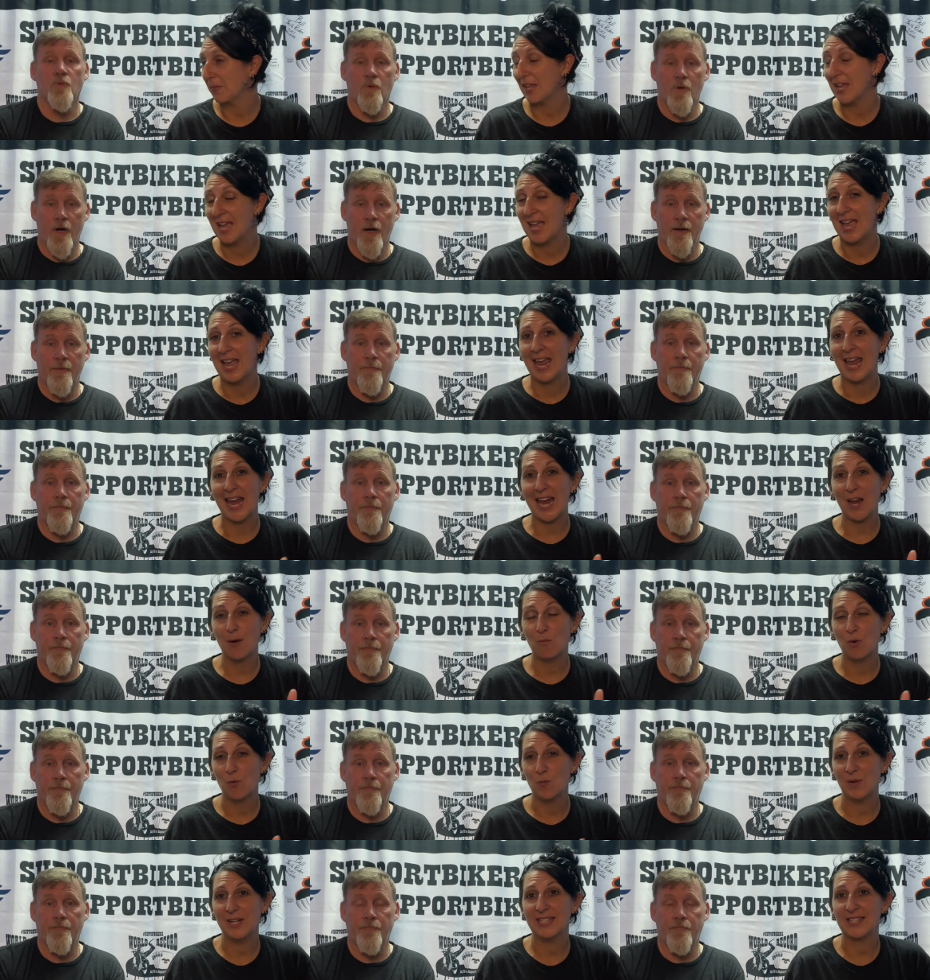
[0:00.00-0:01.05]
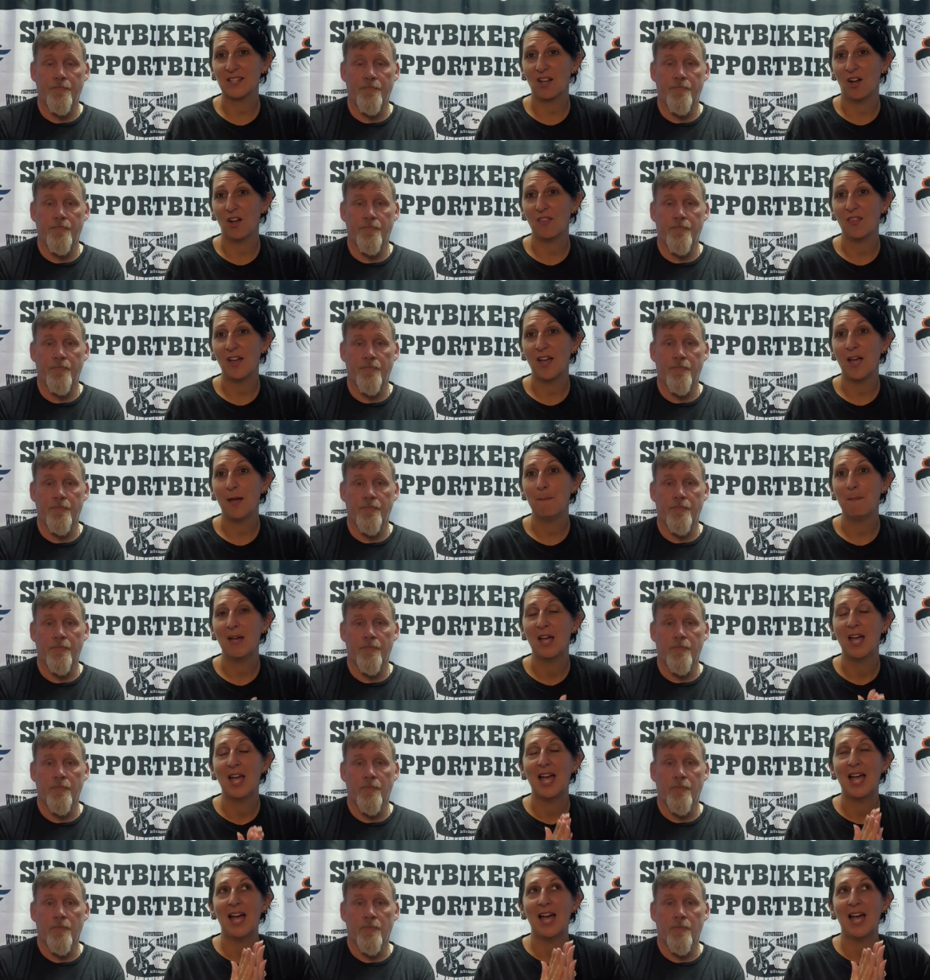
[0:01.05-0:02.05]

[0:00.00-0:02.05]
Speaker 1: Right. And when we saw them,